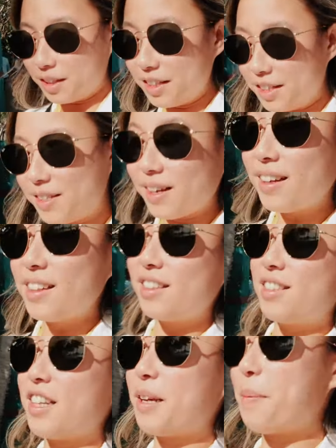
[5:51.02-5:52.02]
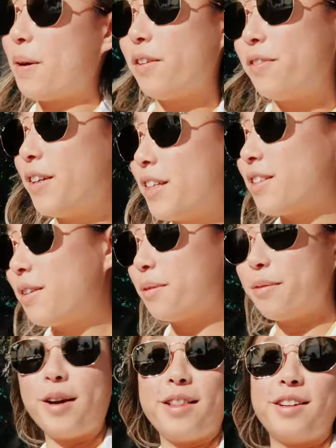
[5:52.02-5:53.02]
In the sun, it's like perfect
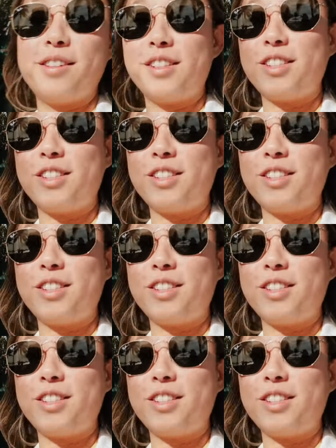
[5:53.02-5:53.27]
weather